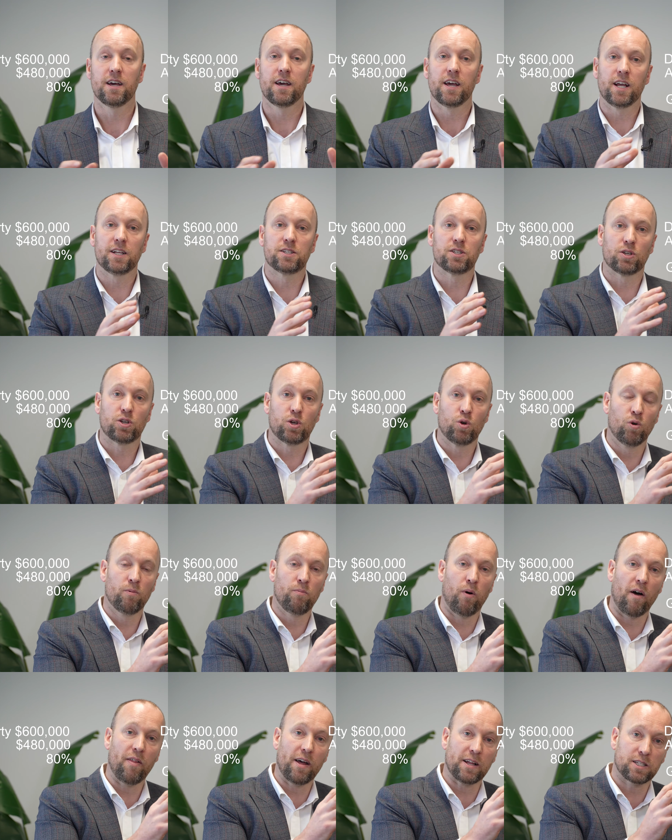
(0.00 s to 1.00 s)
it's secured
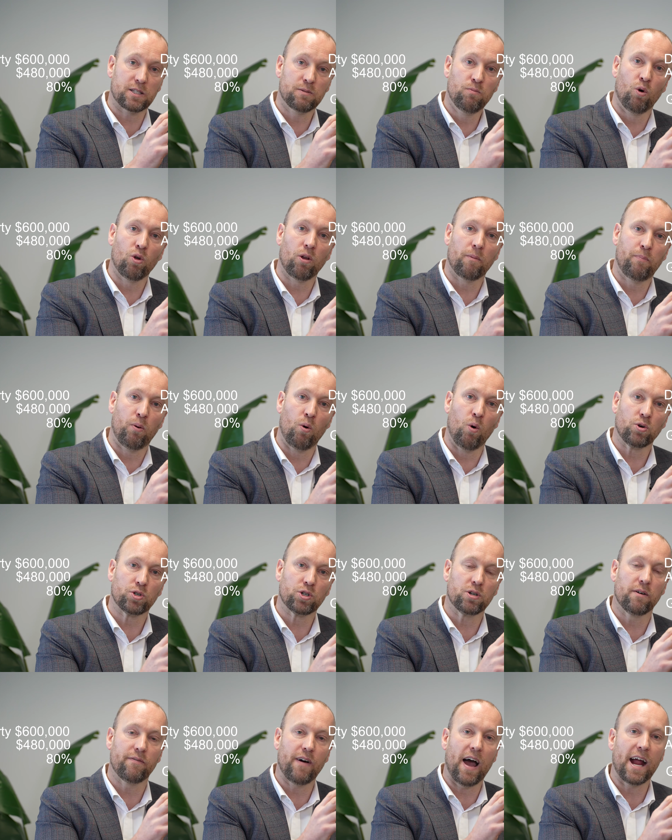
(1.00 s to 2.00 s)
by that smaller
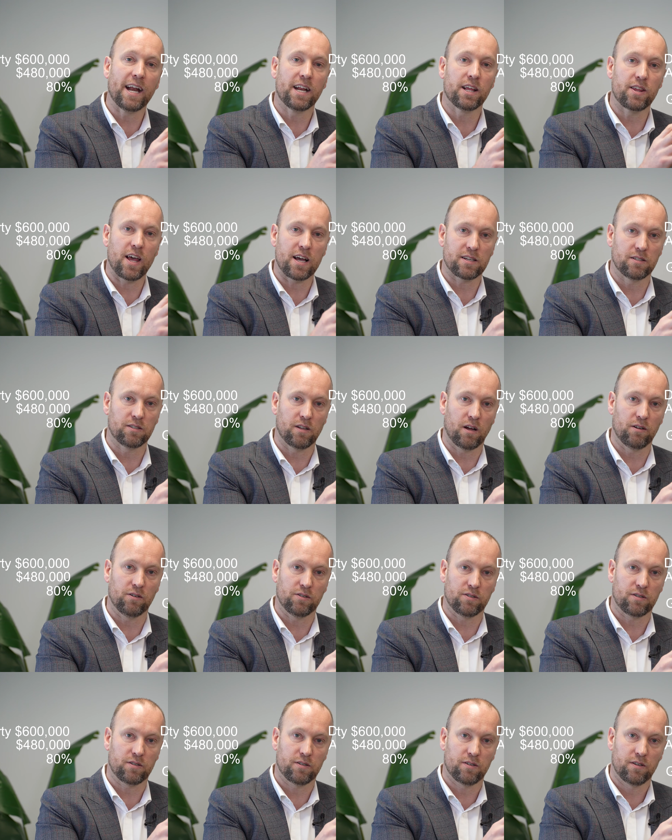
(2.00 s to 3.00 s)
portion of
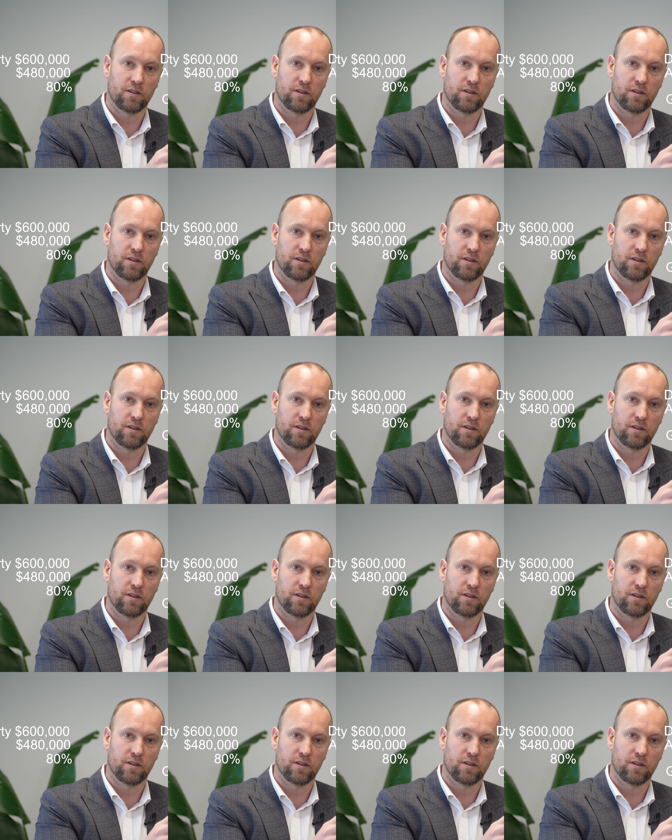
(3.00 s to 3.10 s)
$80,000.